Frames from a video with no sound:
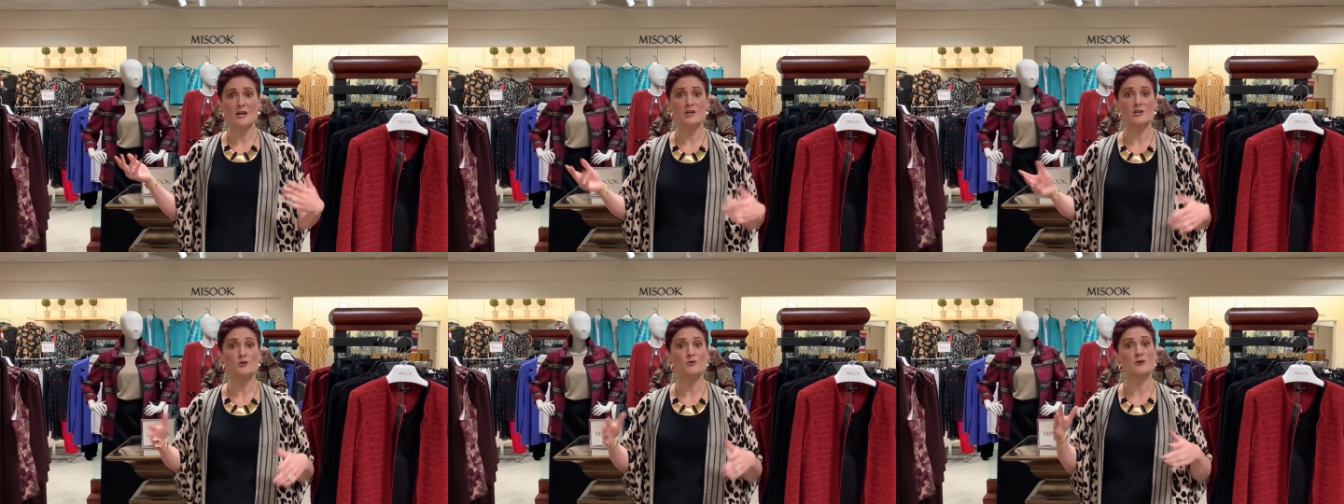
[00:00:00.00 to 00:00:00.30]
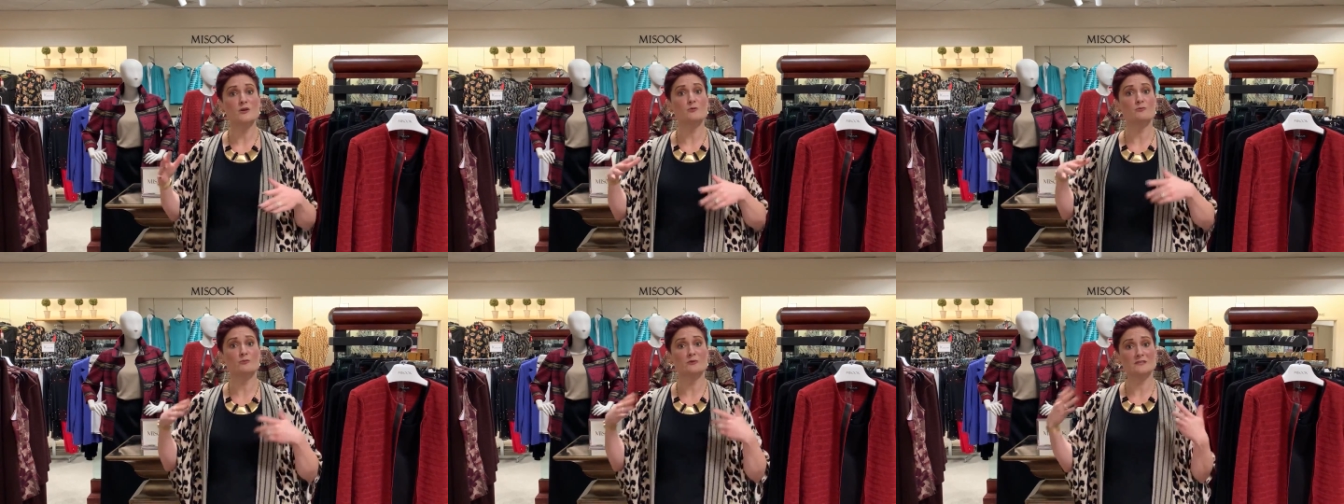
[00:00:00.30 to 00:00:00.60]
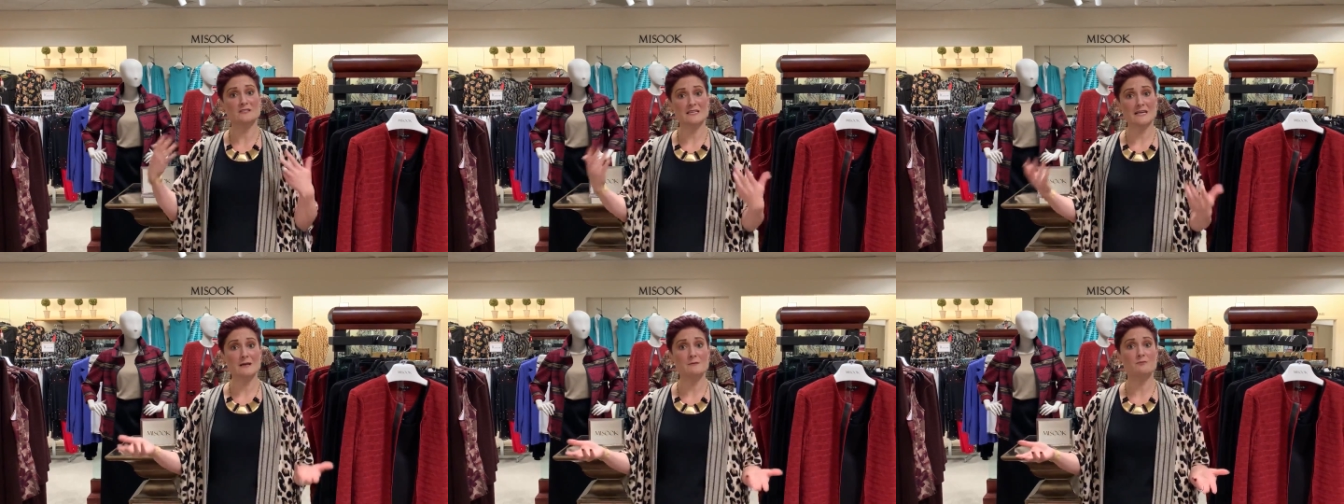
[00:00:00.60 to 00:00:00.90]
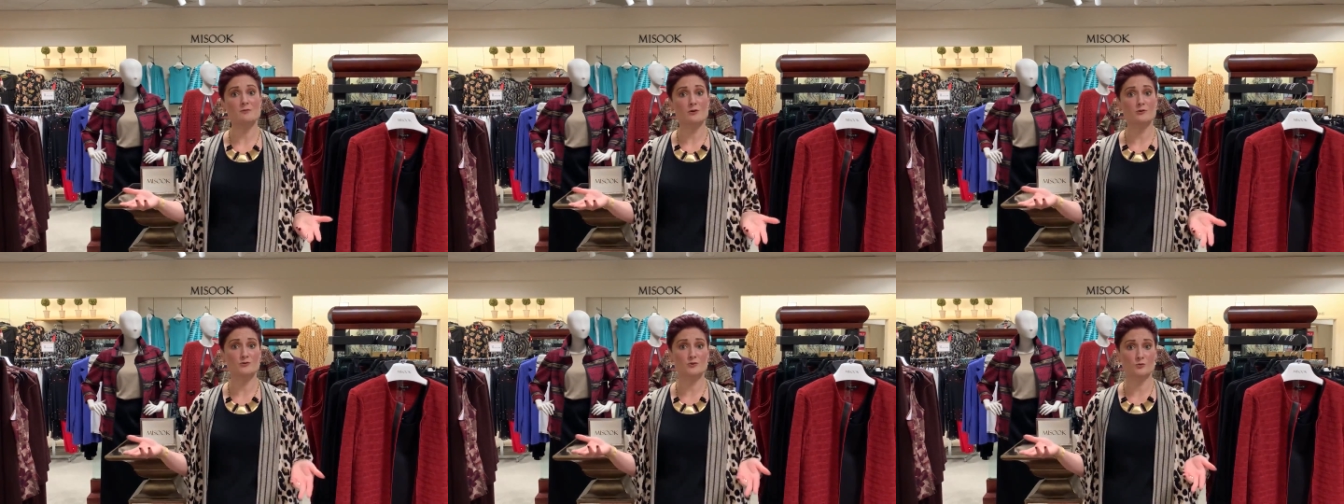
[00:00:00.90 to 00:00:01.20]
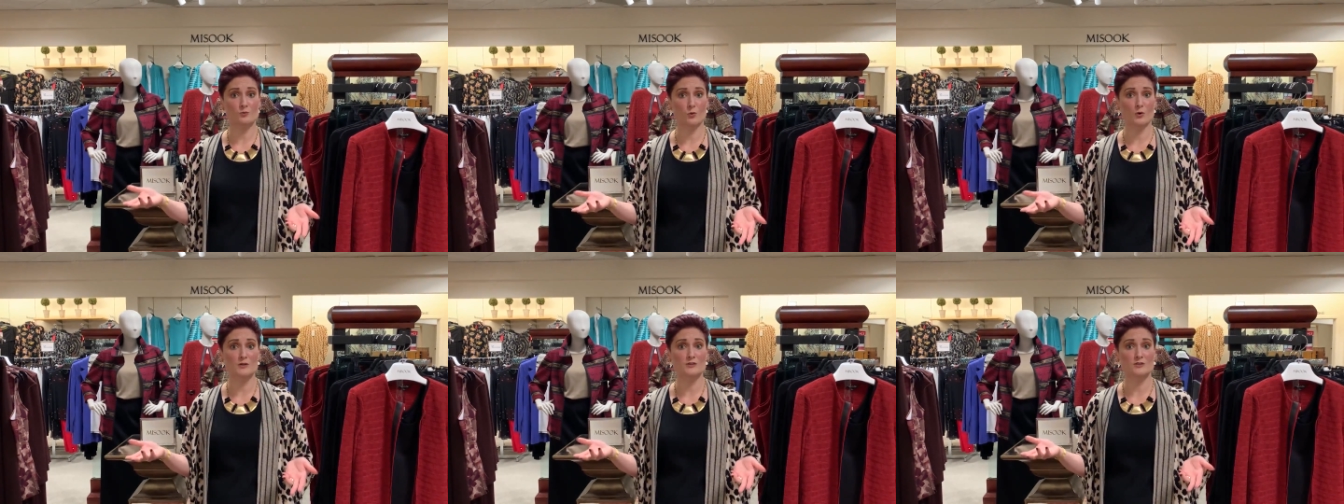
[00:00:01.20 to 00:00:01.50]
you can redeem redeem those
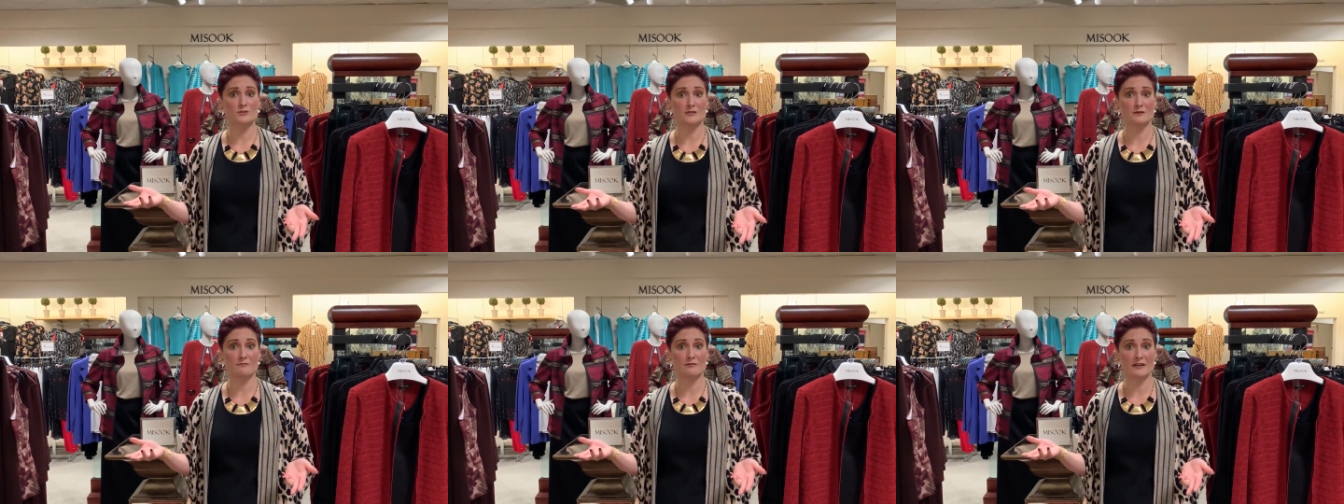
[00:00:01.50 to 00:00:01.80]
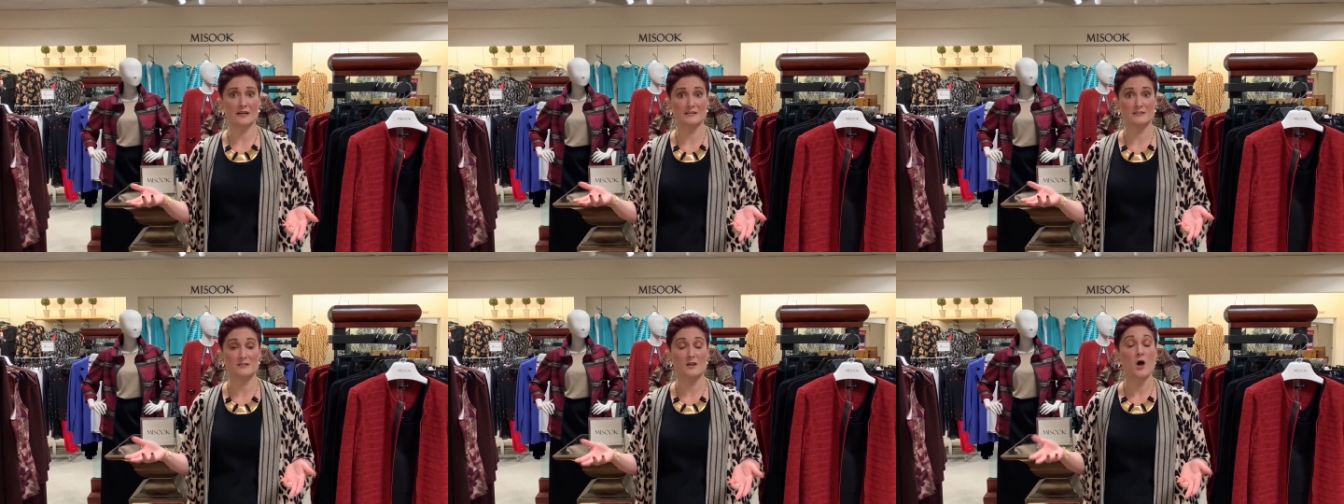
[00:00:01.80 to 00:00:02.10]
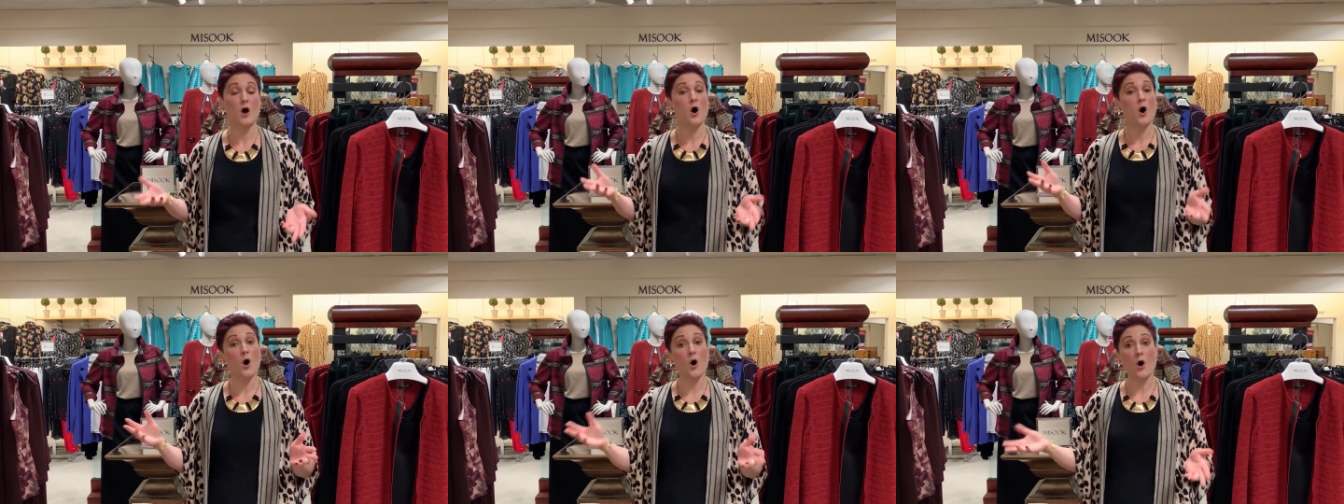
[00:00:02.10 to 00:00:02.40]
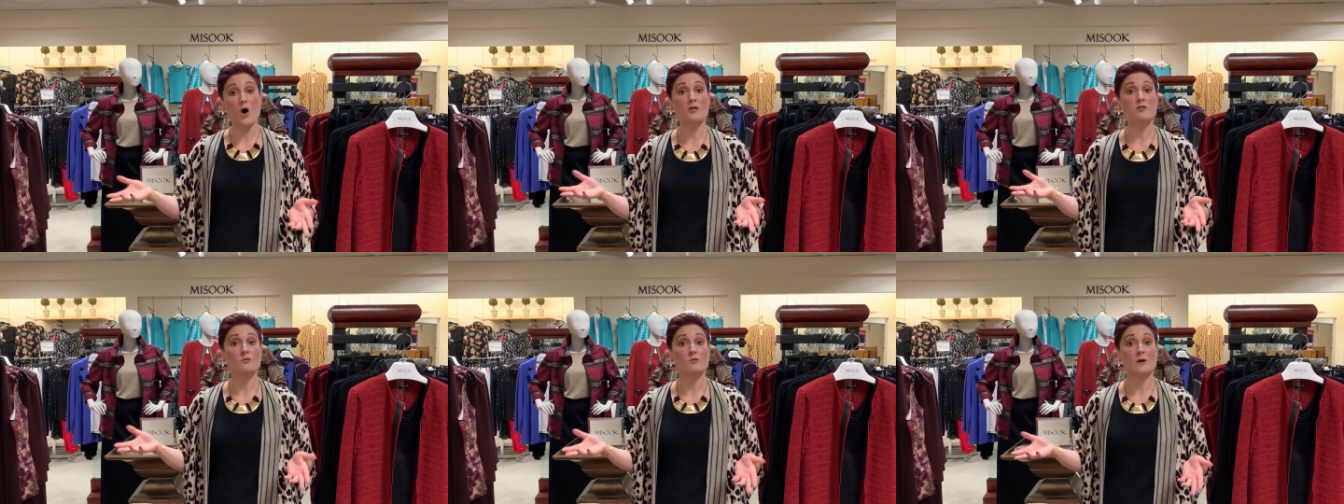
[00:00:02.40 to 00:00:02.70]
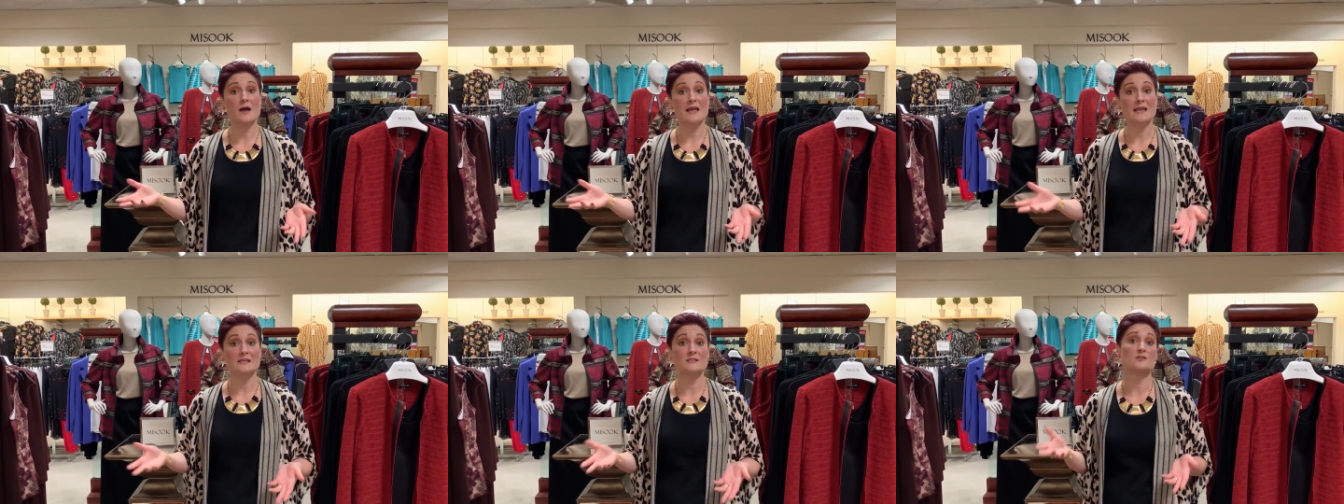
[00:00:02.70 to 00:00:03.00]
reward certificates all the
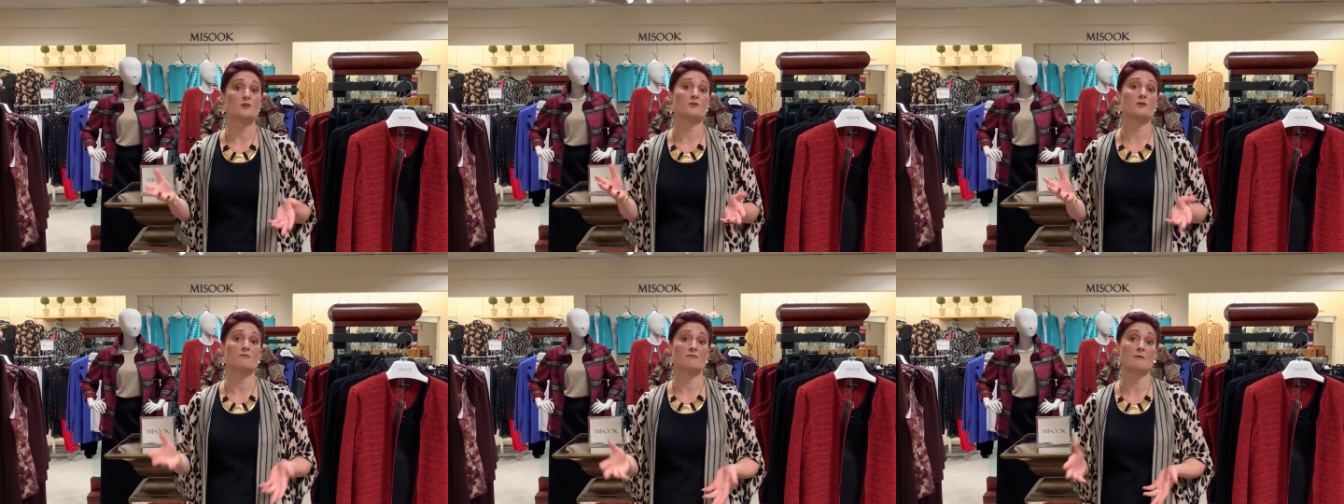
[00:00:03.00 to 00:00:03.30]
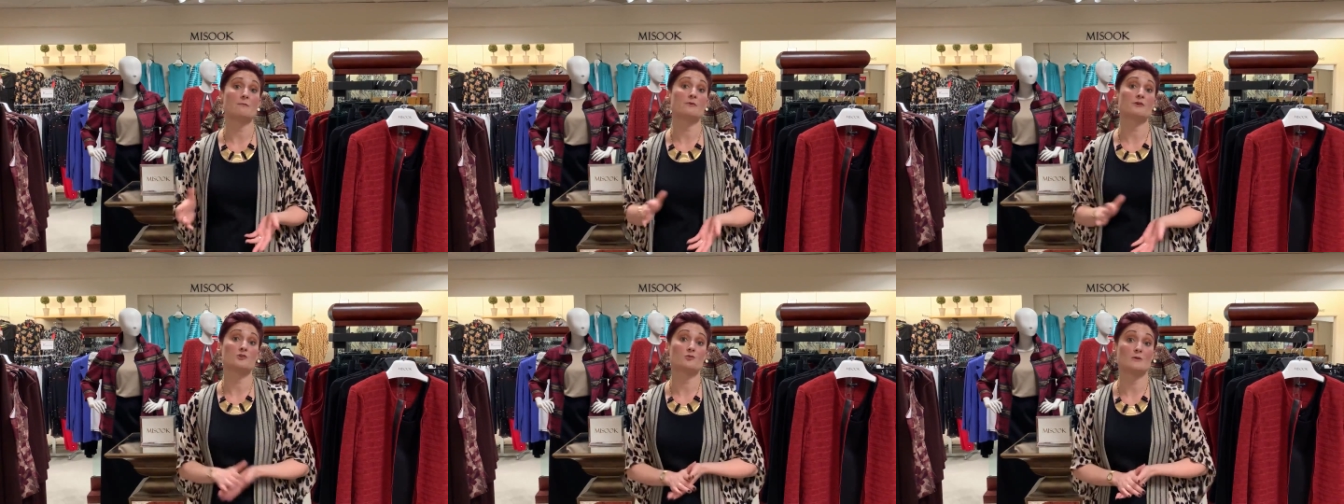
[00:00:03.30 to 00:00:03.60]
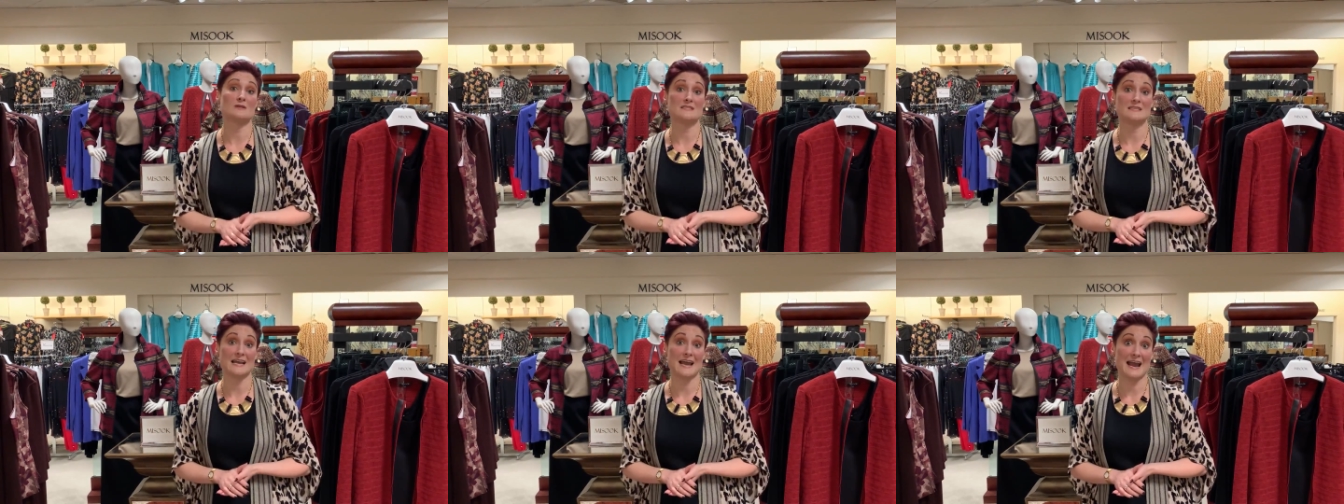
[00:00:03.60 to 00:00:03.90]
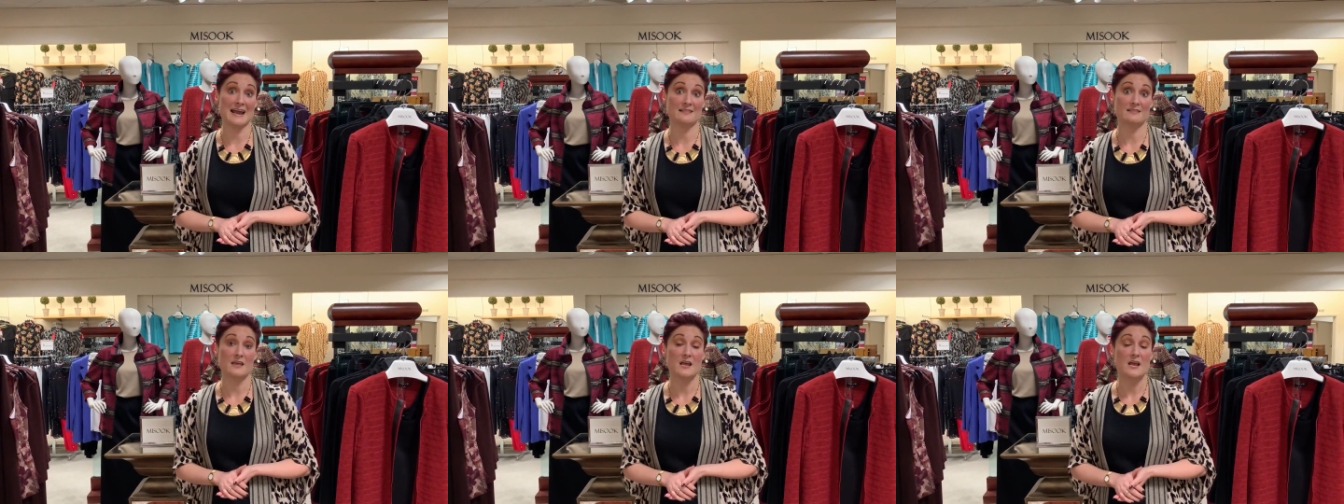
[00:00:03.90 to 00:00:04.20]
way until November 28th.